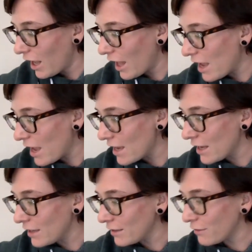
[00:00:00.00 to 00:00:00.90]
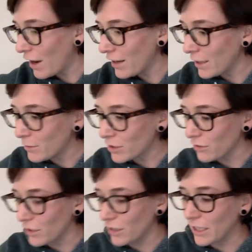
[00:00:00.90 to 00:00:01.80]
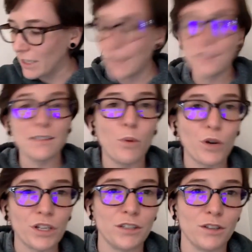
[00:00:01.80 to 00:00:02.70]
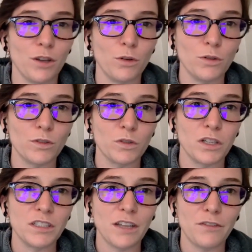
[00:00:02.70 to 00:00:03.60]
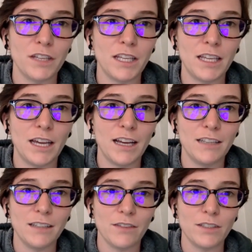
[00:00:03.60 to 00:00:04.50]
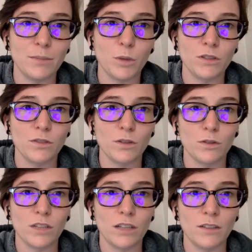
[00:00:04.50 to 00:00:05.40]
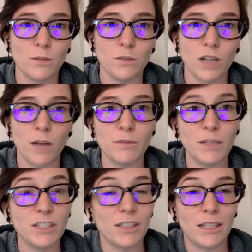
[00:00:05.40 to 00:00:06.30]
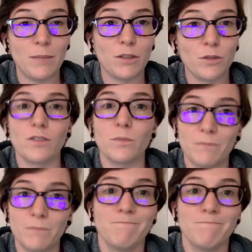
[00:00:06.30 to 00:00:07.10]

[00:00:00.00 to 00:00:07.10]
And finally, I'm just going to reiterate that supporting your local store definitely uh, definitely support those local telescope shops. Make sure they keep their doors open.